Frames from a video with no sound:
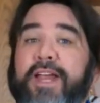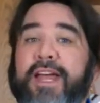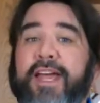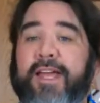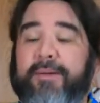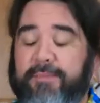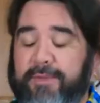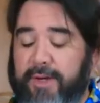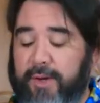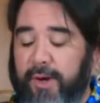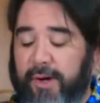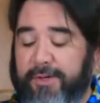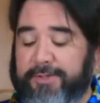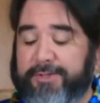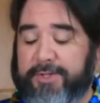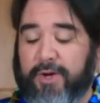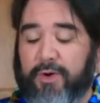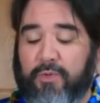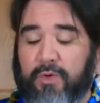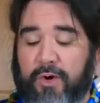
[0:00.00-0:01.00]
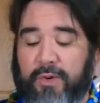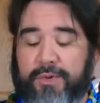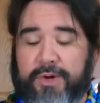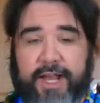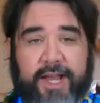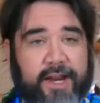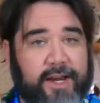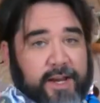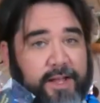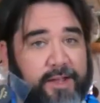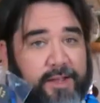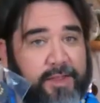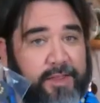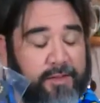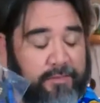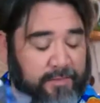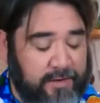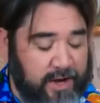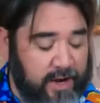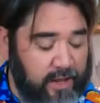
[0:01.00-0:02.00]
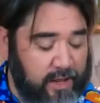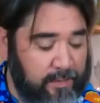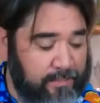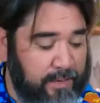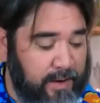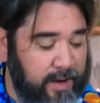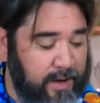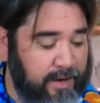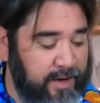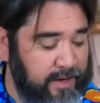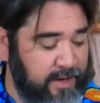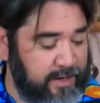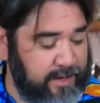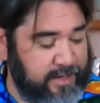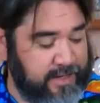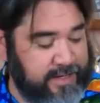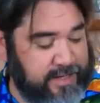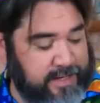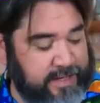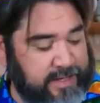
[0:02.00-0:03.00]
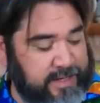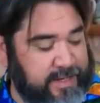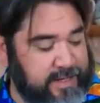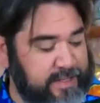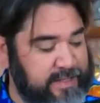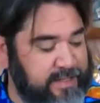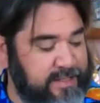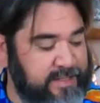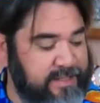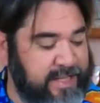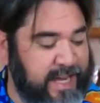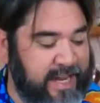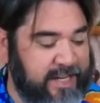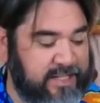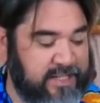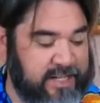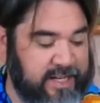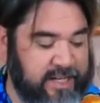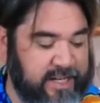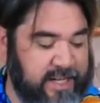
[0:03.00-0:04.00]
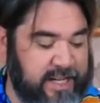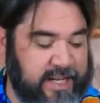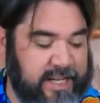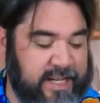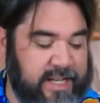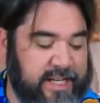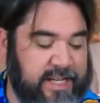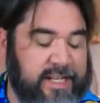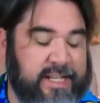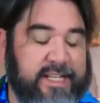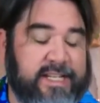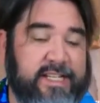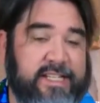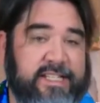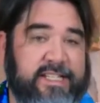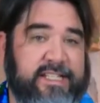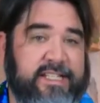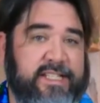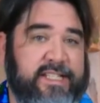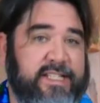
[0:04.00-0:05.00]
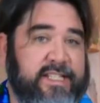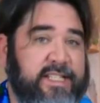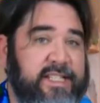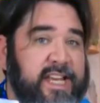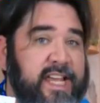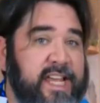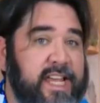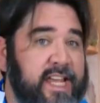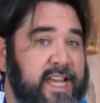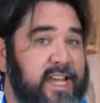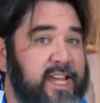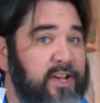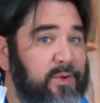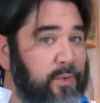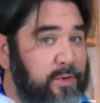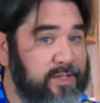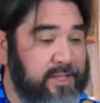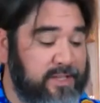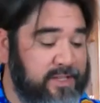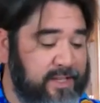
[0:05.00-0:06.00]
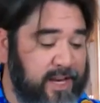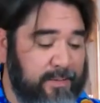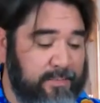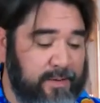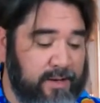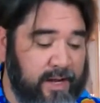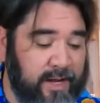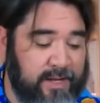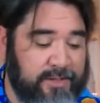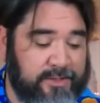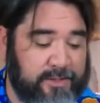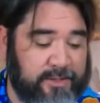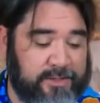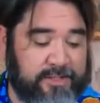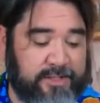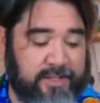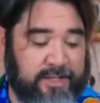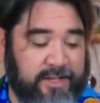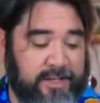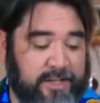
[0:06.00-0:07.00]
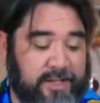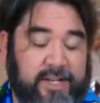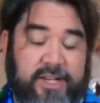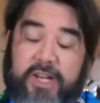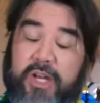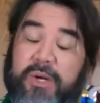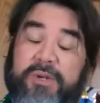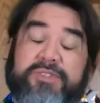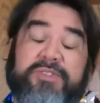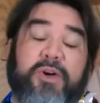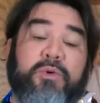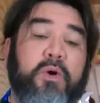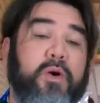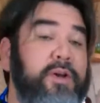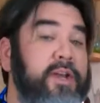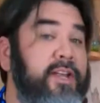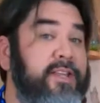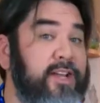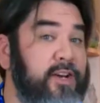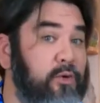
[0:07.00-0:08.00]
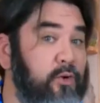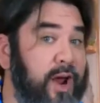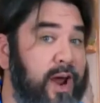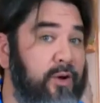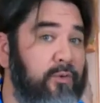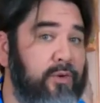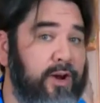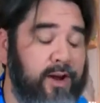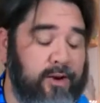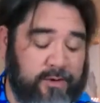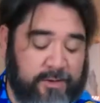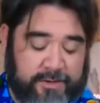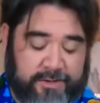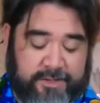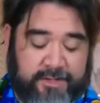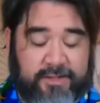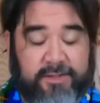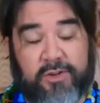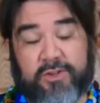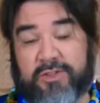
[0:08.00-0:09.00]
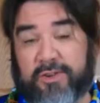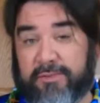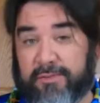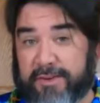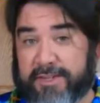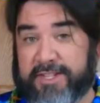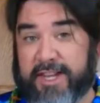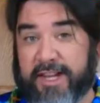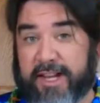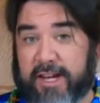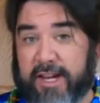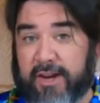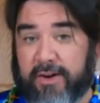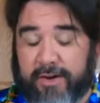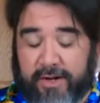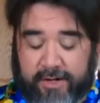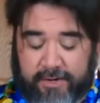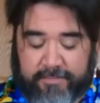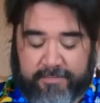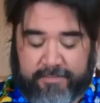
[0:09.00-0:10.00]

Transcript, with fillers: day, you also won't need the vanilla pod, sachet D, which is stabilizers. You also won't need the graham crackers. Those are for secondary.